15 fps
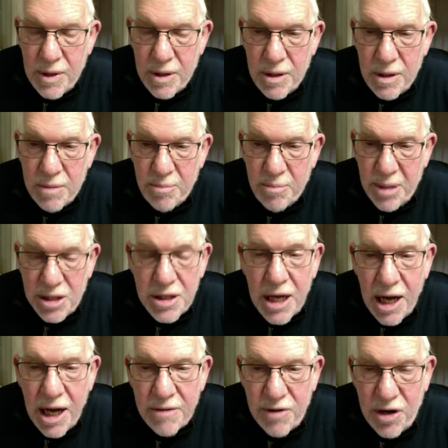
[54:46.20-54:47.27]
building
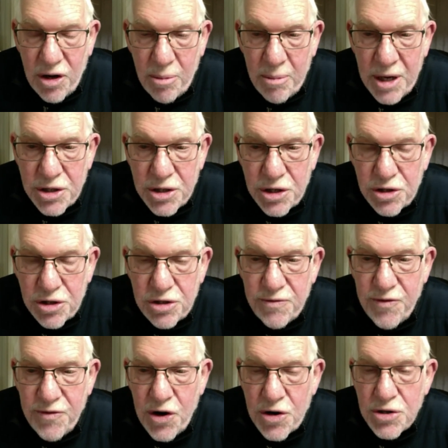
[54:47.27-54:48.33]
envelope measures
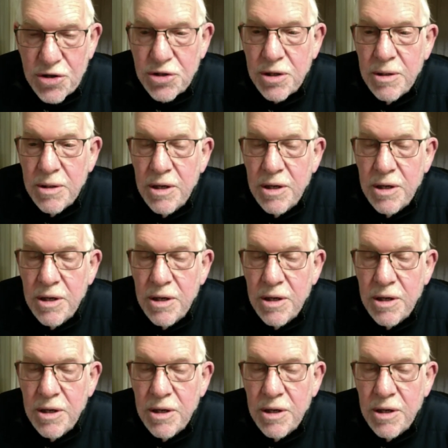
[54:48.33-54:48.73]
first